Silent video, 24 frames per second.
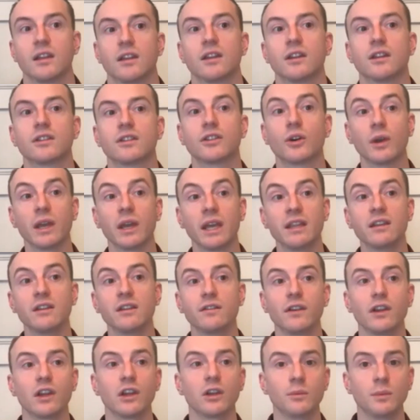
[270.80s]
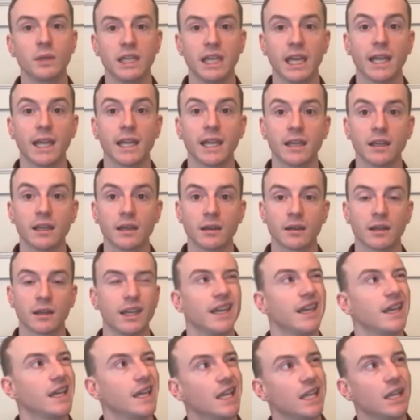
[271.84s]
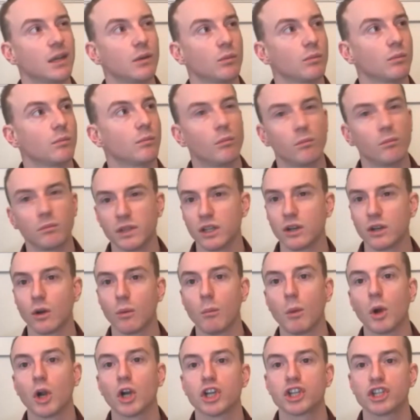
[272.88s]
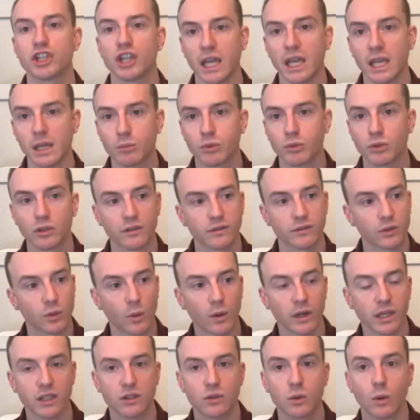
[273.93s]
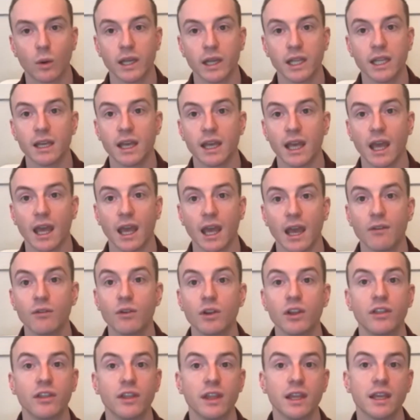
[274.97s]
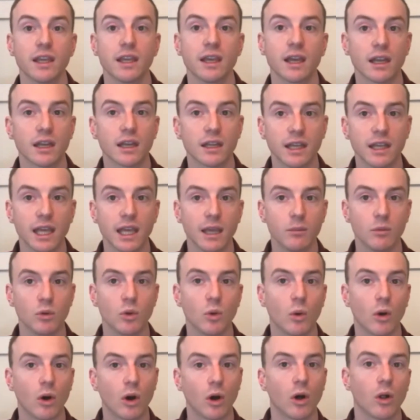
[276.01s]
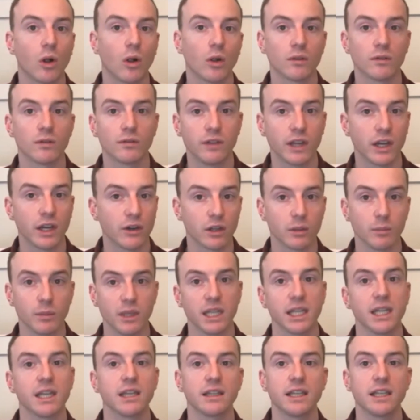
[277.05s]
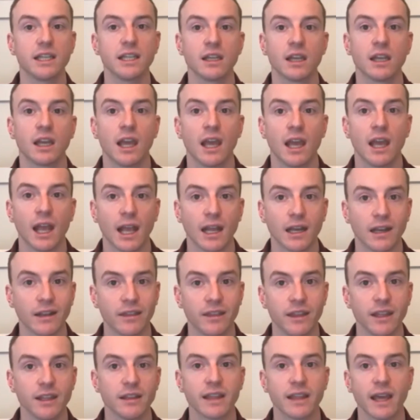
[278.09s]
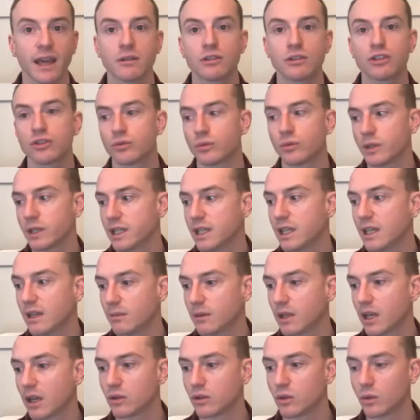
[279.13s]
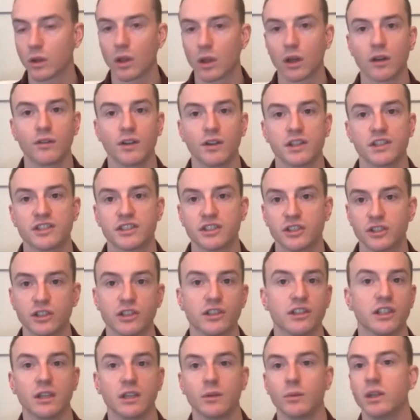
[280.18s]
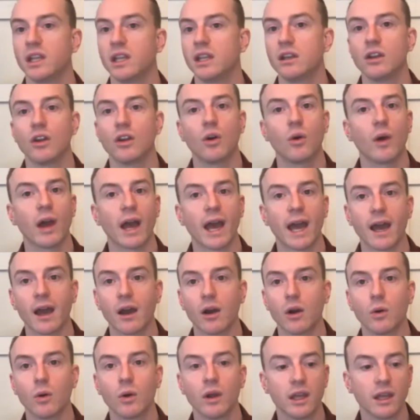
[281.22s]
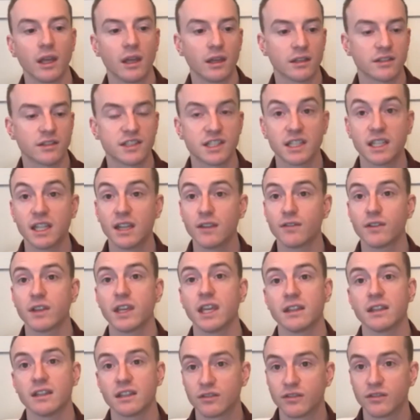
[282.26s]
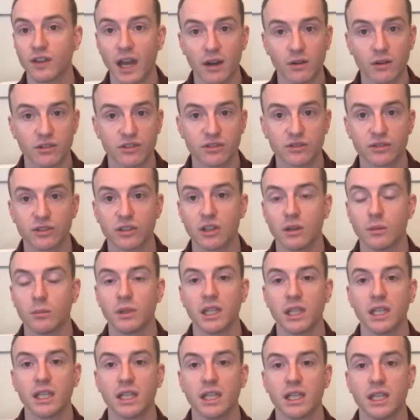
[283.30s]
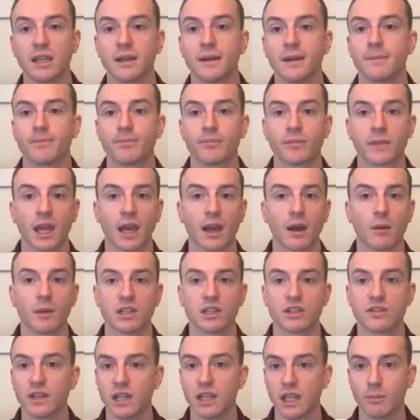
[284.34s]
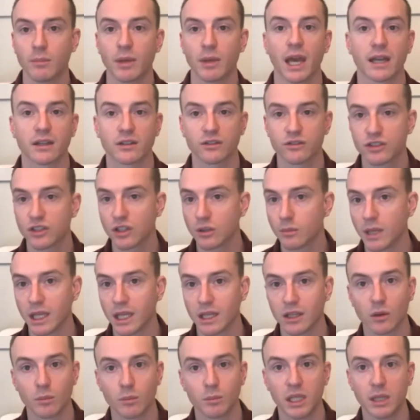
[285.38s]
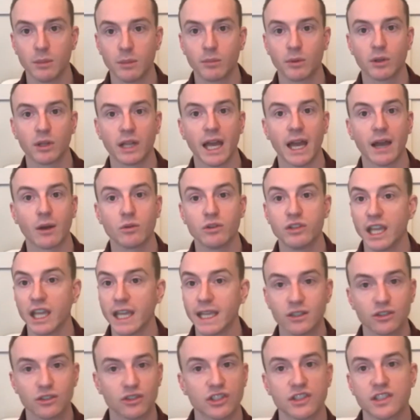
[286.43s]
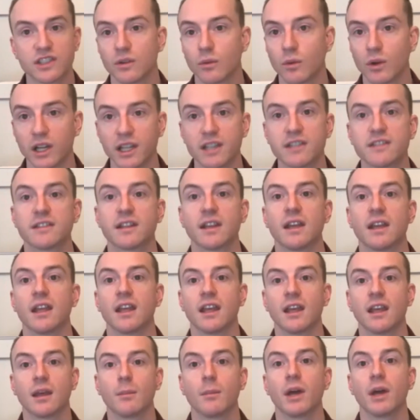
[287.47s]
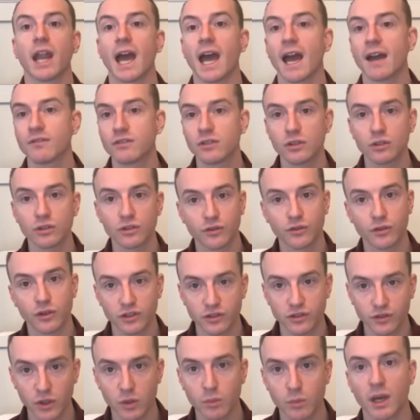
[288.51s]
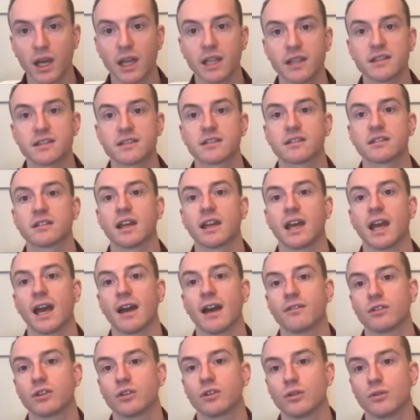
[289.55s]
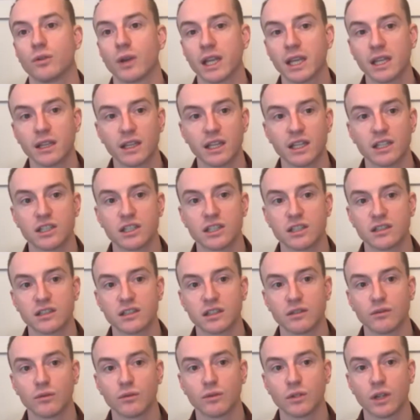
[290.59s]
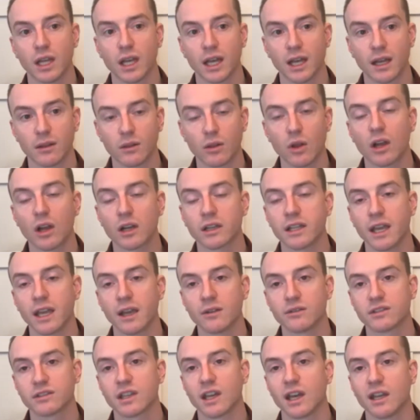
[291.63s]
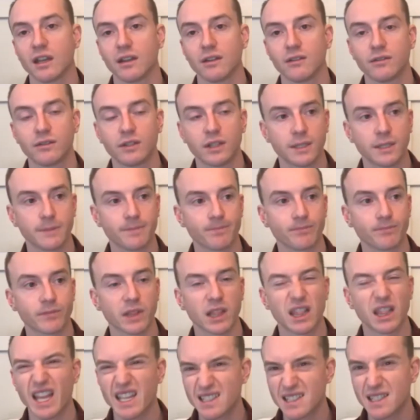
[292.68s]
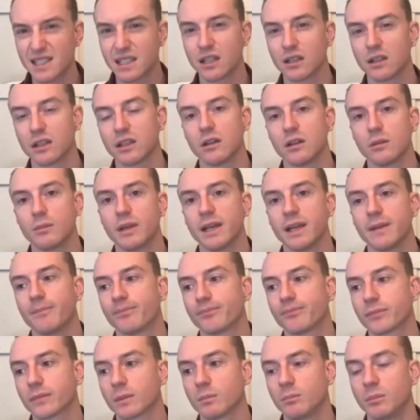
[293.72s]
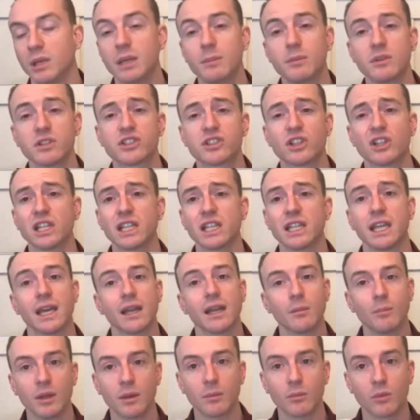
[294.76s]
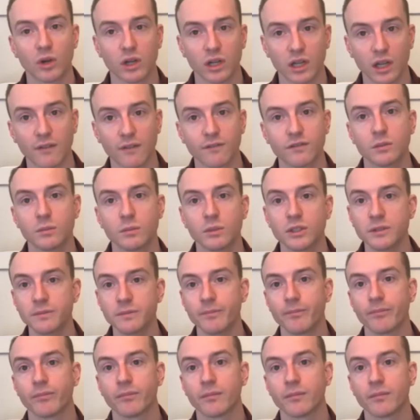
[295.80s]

So in the very beginning, in March, April of 2020, everything kind of came to a halt very immediately. And I think that just really came down to a lot of uncertainty. We didn't know how significant this virus was going to be, how much of an impact it was going to make on people, how dangerous it was. But after those first few months, after regulations and lockdowns kind of lessened a little bit, people started to get a bit more comfortable.